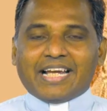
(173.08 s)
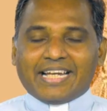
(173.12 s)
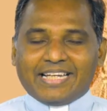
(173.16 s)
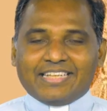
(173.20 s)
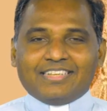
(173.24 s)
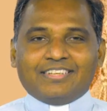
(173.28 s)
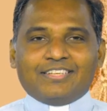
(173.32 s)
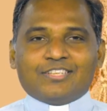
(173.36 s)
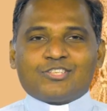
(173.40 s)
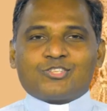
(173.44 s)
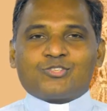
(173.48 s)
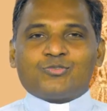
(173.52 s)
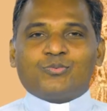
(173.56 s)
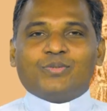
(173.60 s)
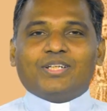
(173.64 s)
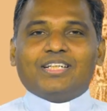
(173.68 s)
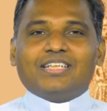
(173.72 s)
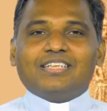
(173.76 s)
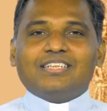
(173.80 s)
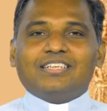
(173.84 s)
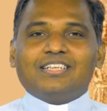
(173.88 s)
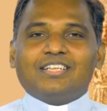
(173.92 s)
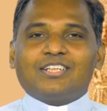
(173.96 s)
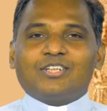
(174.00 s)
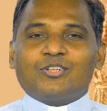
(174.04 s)
In this
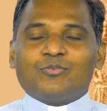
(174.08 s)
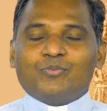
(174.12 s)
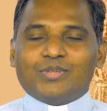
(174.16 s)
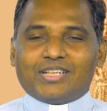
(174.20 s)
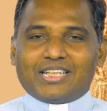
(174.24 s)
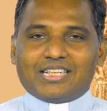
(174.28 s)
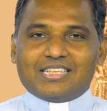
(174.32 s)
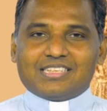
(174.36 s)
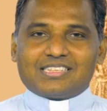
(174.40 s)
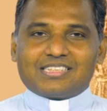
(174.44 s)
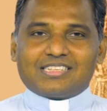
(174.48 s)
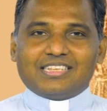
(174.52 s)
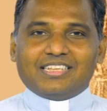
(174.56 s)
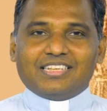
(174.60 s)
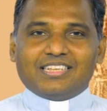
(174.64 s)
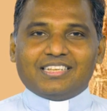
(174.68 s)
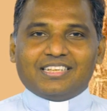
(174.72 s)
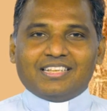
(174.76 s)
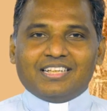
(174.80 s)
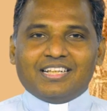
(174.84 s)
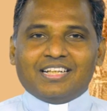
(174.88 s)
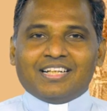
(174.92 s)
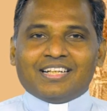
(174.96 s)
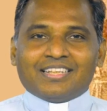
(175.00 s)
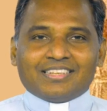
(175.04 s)
way, we can
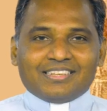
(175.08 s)
say